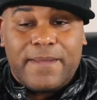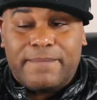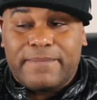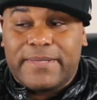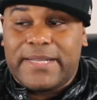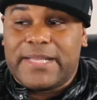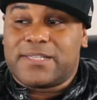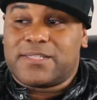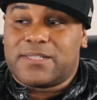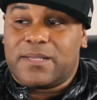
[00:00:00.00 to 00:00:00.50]

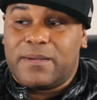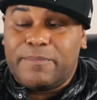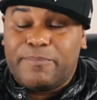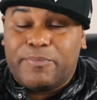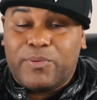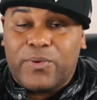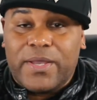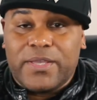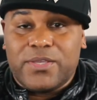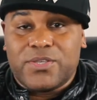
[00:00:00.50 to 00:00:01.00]
But at some
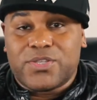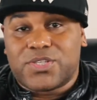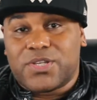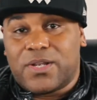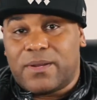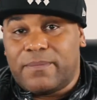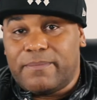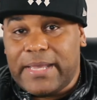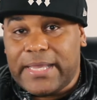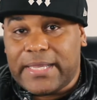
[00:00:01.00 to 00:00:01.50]
point, you
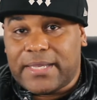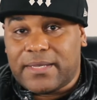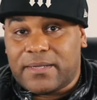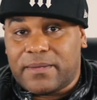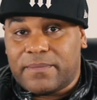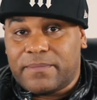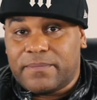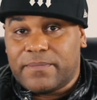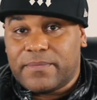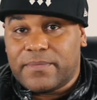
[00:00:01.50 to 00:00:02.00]
start making
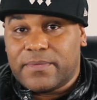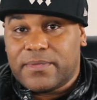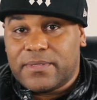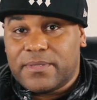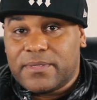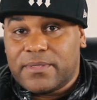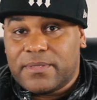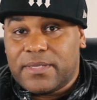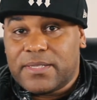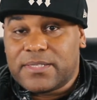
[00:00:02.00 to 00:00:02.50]
them.
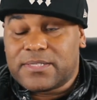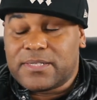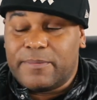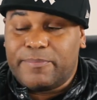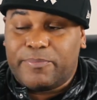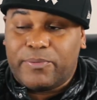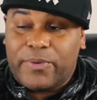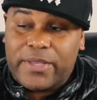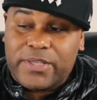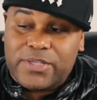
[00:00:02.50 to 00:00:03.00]
At some
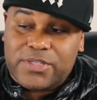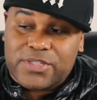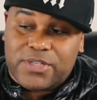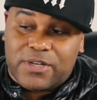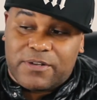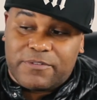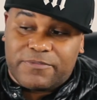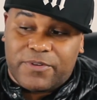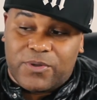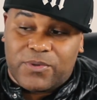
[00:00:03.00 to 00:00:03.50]
point, you
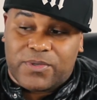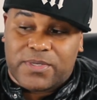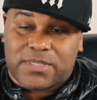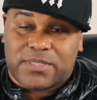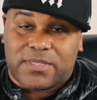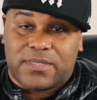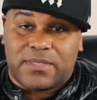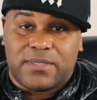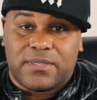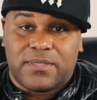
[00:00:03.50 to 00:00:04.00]
start
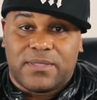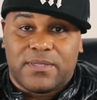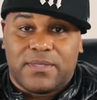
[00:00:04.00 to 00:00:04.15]
focusing.